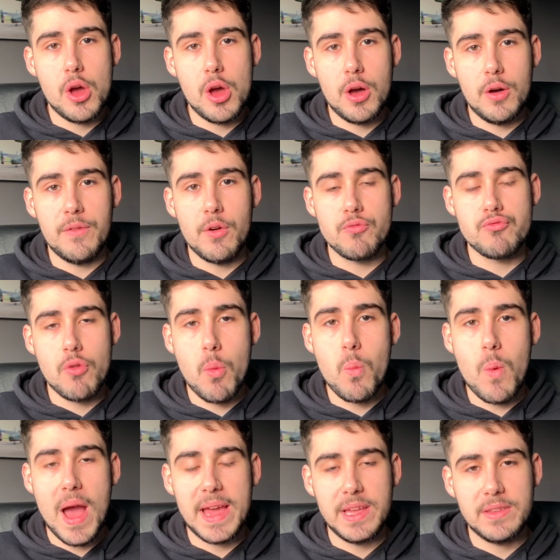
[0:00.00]
of a
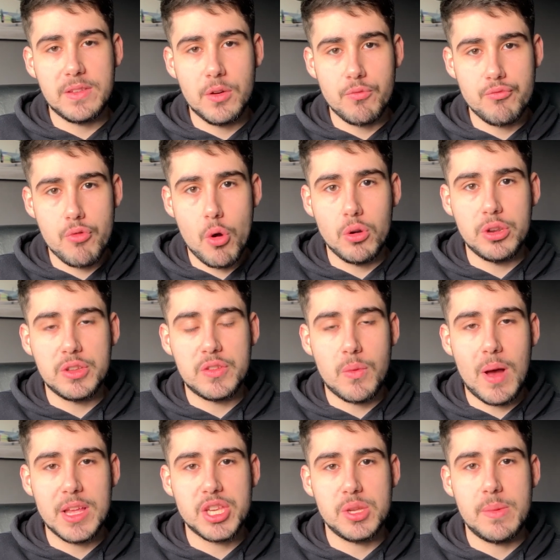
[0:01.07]
runway to run to
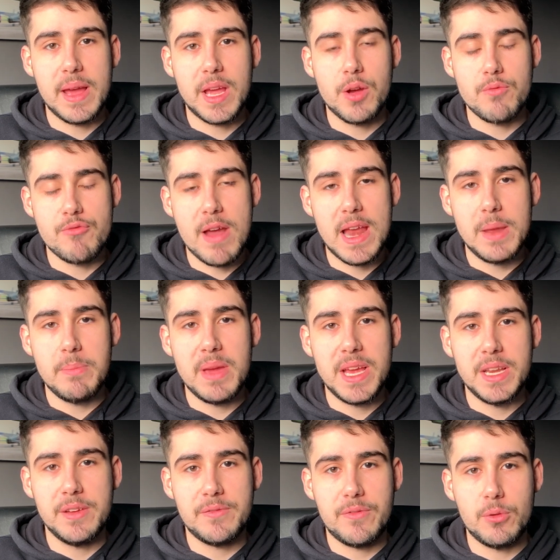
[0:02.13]
actually make a really
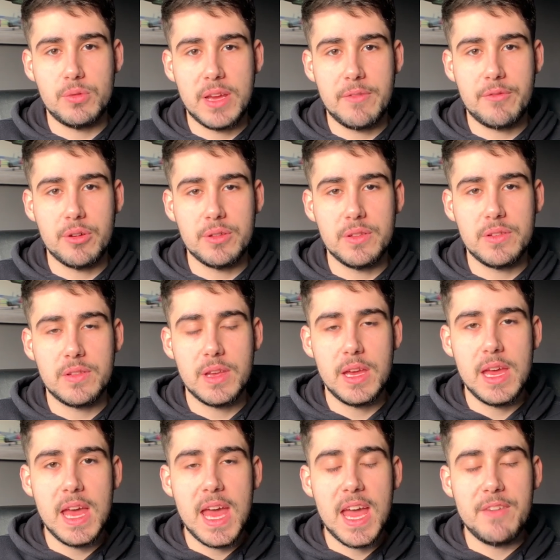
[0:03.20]
meaningful difference.
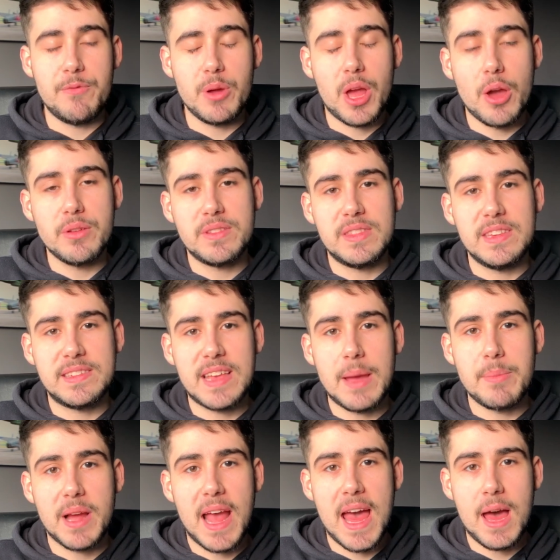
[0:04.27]
If we go to the
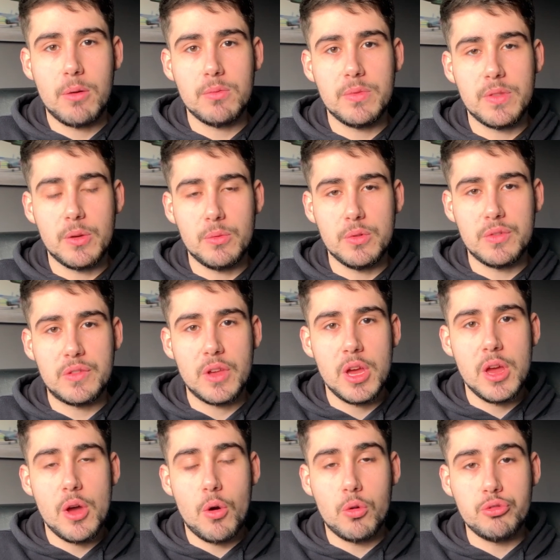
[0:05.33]
same account that was
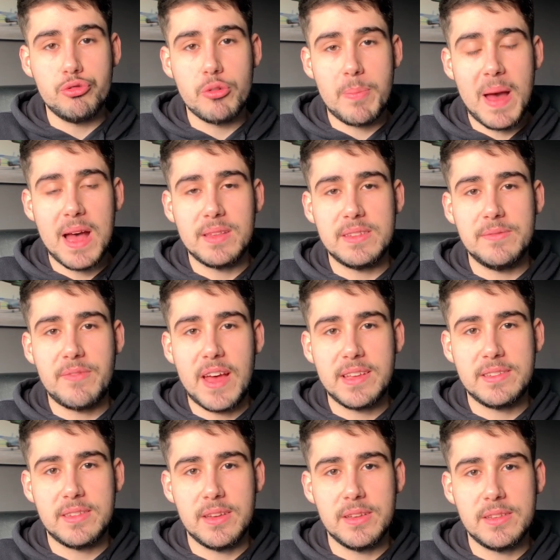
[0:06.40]
£100
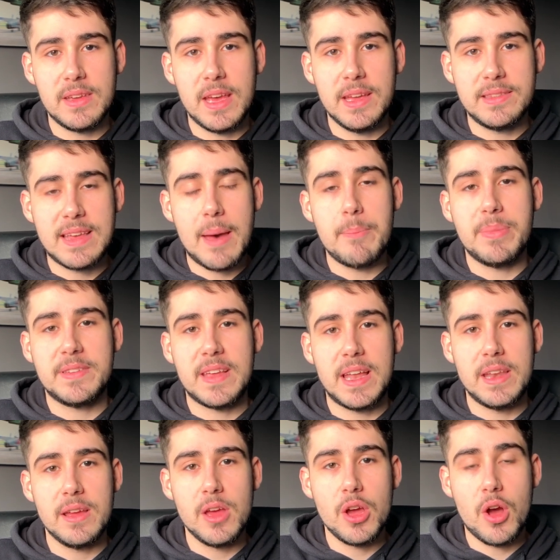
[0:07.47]
invested at
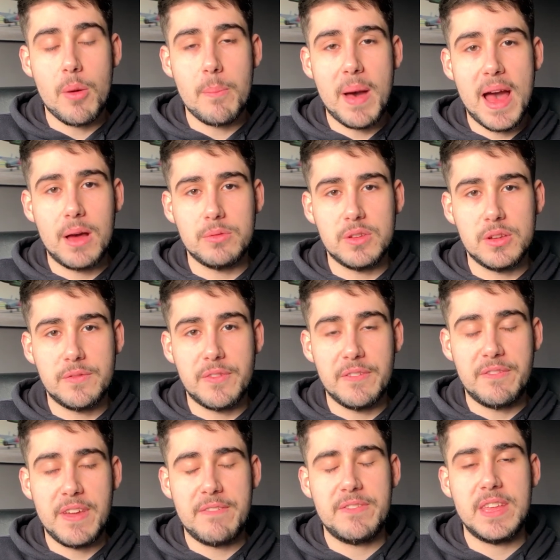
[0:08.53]
10% compounded for
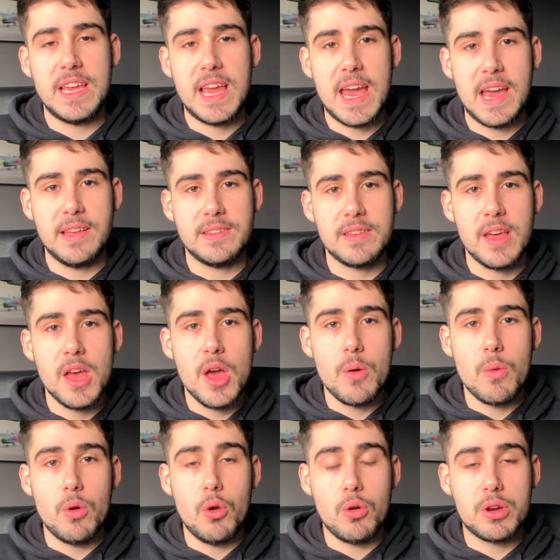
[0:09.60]
50 years,
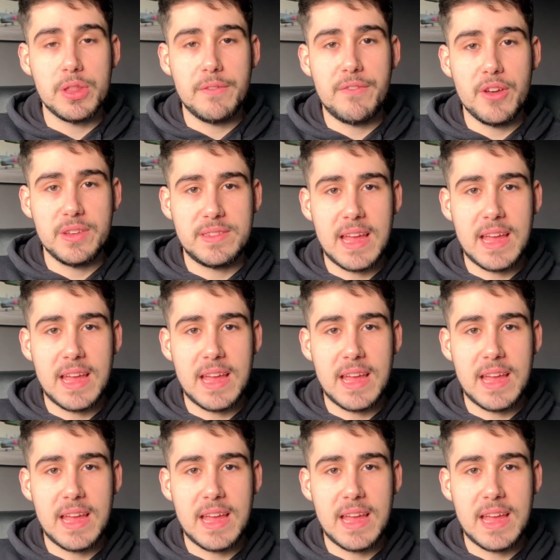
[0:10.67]
we'll look at the first